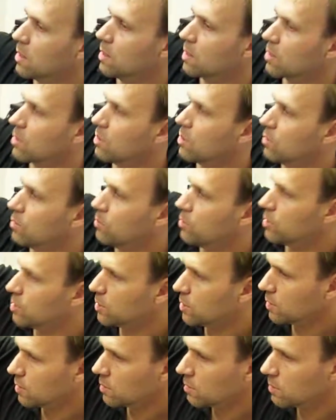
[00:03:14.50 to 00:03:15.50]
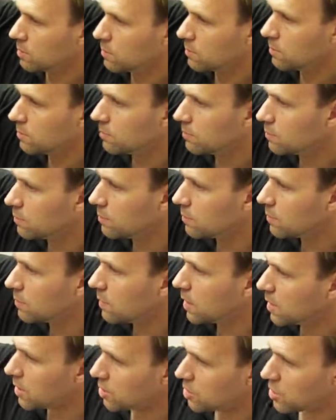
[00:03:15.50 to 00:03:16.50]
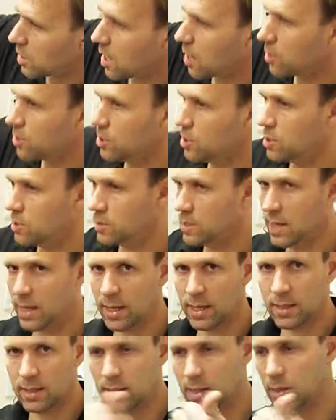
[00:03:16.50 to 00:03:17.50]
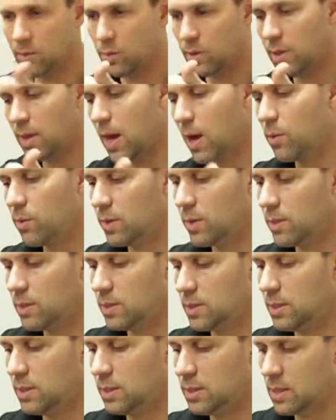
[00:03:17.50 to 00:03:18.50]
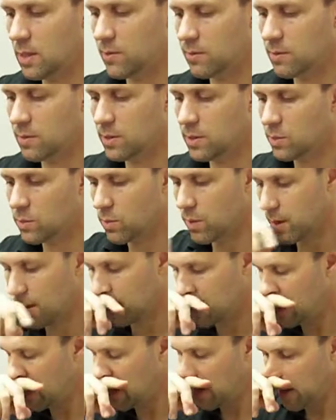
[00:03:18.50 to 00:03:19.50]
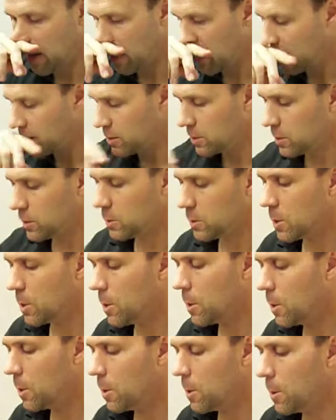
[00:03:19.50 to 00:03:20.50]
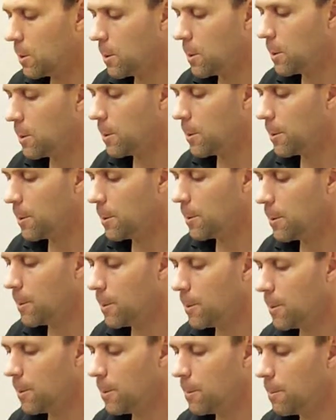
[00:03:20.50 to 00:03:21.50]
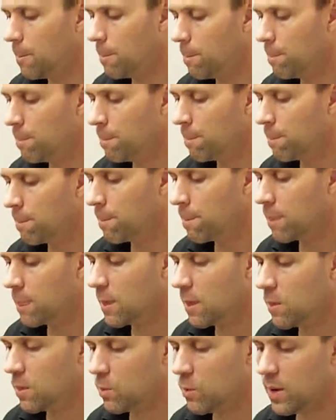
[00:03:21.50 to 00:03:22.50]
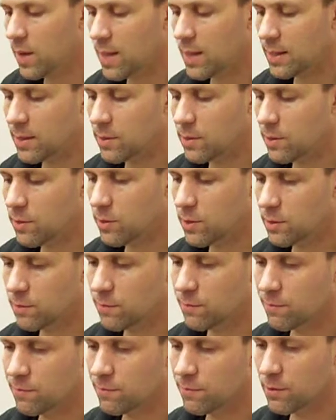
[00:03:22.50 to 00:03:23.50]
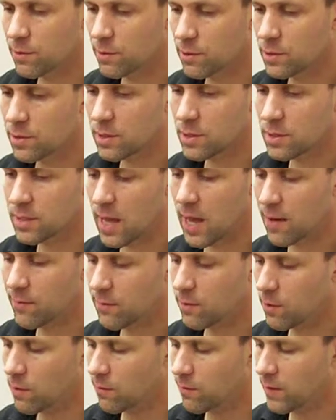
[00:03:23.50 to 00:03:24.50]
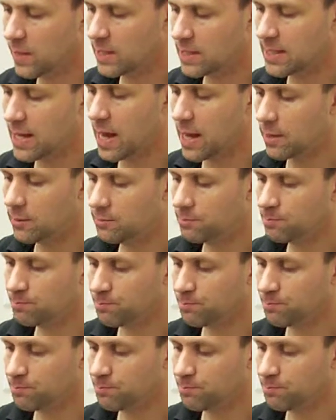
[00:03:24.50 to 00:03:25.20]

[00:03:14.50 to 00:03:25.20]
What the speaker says: Go and push here. And it challenges taking T1 that way and C7 this way. So the way I like to do this first is have you go face down.